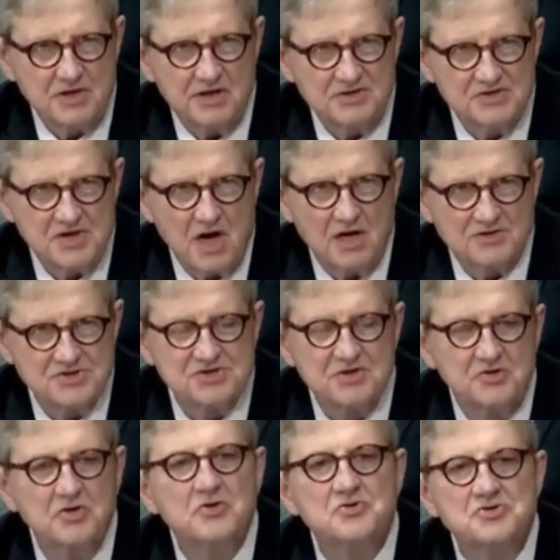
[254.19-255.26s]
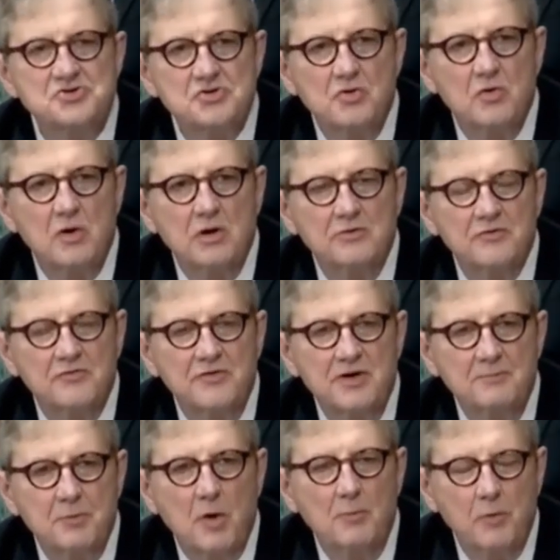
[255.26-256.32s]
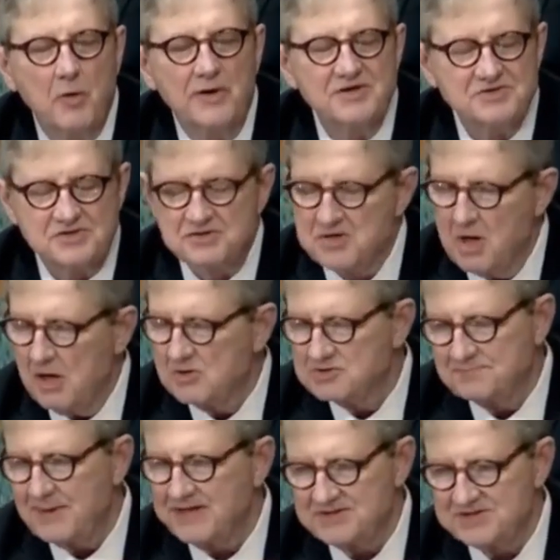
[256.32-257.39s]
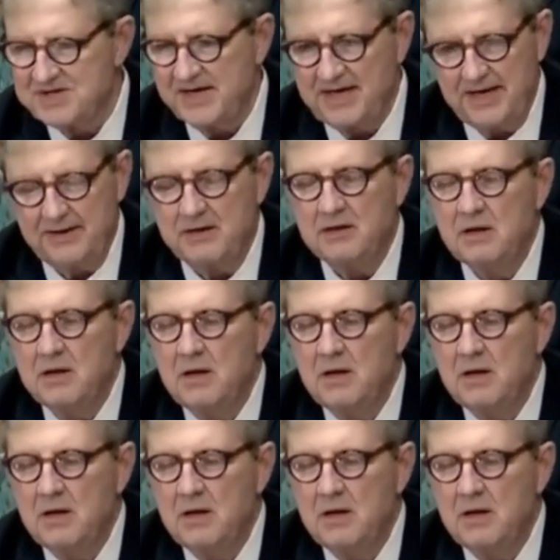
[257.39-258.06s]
is constitutional under the Appropriations Clause by saying